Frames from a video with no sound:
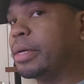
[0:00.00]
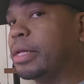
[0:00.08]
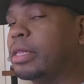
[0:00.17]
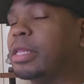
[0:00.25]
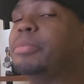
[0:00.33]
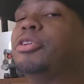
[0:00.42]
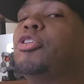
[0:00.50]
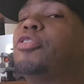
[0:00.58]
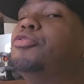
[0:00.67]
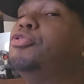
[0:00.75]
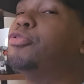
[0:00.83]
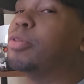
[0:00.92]
Let me know
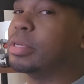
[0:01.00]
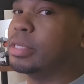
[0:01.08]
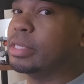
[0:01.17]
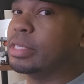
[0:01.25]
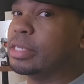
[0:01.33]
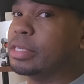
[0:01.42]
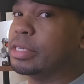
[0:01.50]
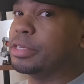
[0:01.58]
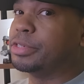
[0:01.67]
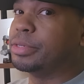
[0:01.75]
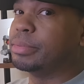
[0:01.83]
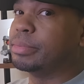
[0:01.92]
if you've run into this
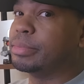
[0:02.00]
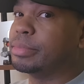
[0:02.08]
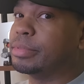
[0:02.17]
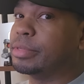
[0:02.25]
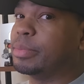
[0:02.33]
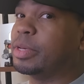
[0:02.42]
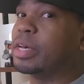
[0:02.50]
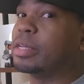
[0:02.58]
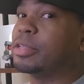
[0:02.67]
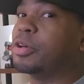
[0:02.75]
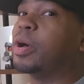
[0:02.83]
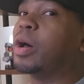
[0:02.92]
issue. Let me
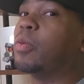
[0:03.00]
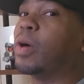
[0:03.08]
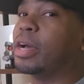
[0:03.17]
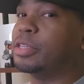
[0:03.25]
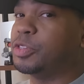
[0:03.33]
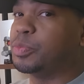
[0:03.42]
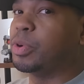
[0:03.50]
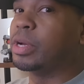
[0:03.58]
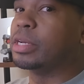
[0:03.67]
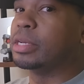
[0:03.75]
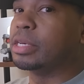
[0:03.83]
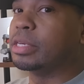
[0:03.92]
know how
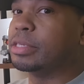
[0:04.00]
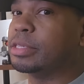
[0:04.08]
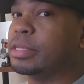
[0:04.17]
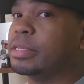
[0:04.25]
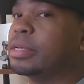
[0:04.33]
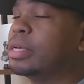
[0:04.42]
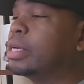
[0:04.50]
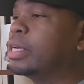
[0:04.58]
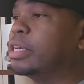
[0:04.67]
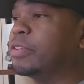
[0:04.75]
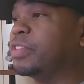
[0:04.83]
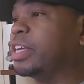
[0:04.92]
widespread it is and
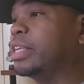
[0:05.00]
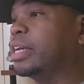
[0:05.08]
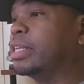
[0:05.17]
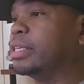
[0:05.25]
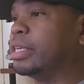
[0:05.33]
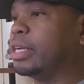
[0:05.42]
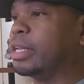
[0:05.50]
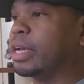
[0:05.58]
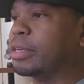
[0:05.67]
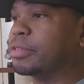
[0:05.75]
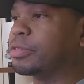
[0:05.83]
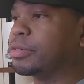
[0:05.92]
if they did indeed
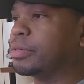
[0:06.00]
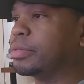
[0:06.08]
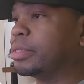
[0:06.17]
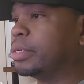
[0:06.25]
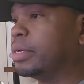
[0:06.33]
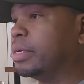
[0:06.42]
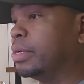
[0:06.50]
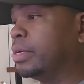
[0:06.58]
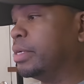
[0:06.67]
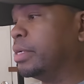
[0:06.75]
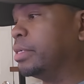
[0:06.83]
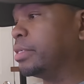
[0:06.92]
answer.
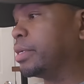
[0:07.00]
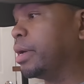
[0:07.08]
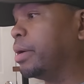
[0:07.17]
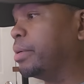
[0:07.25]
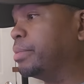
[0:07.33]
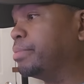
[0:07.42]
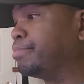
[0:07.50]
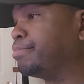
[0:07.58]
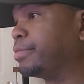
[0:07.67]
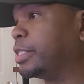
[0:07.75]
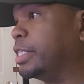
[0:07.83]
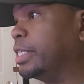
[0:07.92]
So,
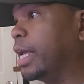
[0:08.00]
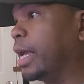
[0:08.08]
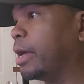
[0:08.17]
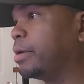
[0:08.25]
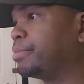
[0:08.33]
yeah.